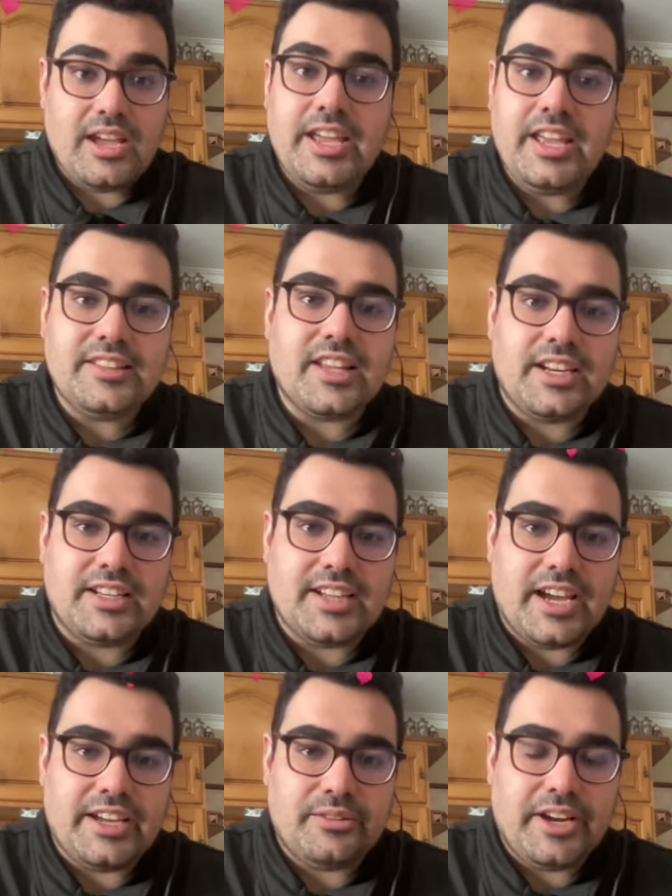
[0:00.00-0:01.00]
He's gonna
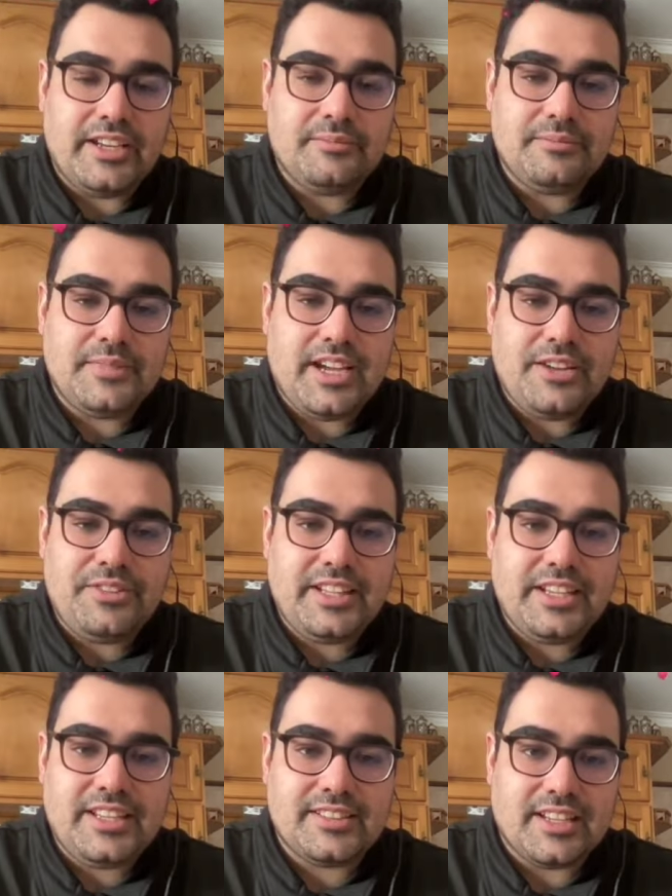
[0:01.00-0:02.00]
die, right? I feel
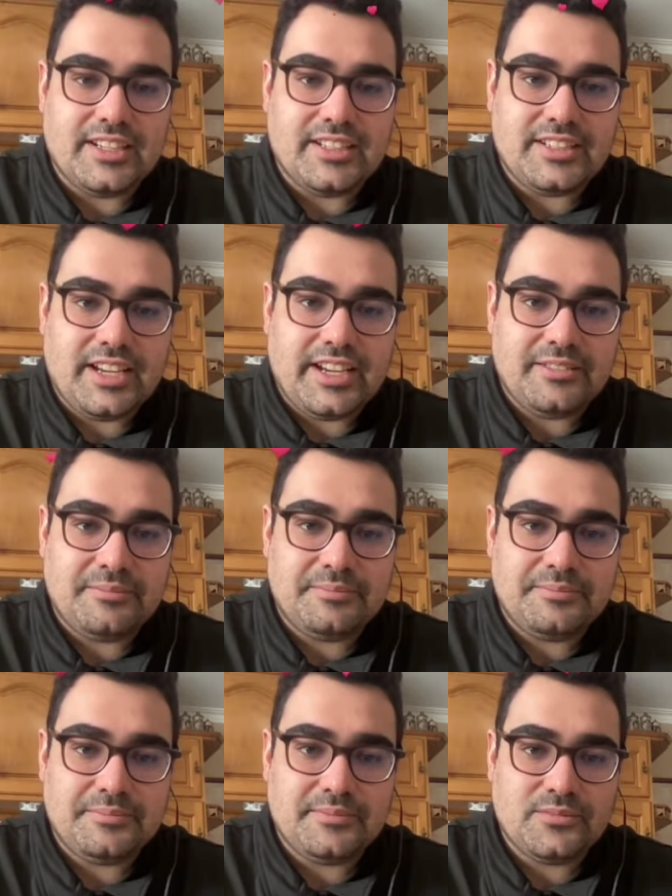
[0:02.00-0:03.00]
like he's gonna die.
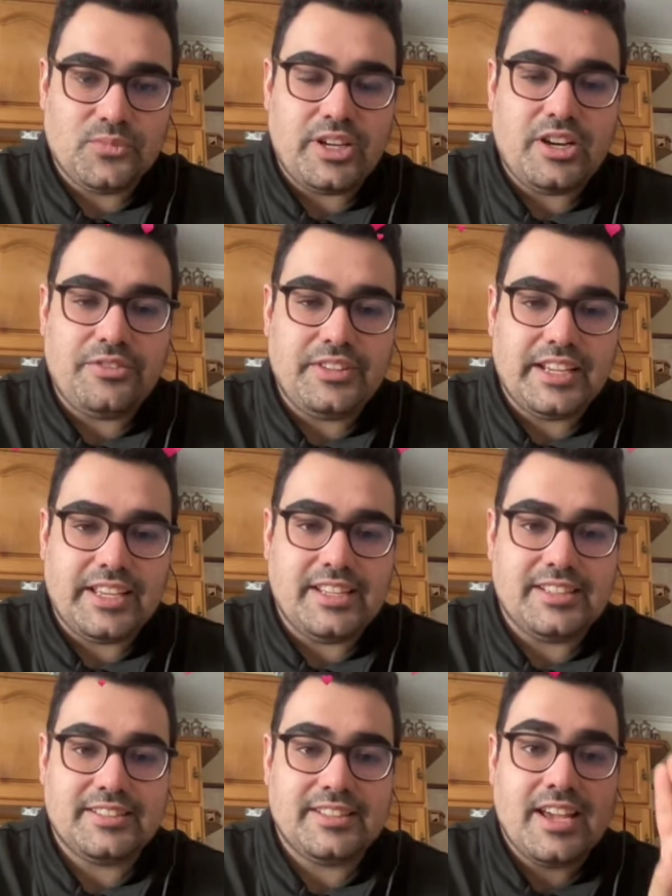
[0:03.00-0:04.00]
Why do I feel like
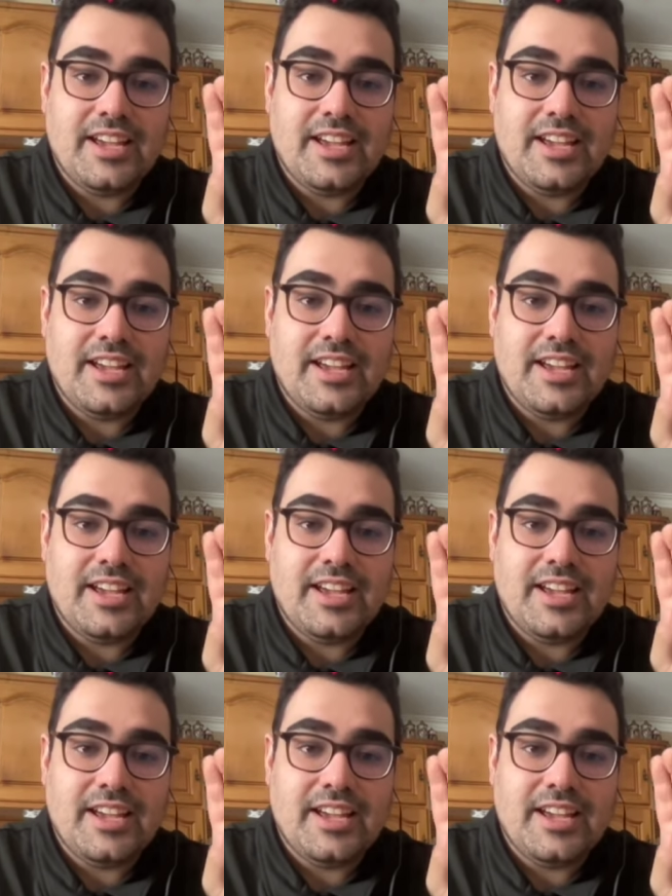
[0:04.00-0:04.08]
he's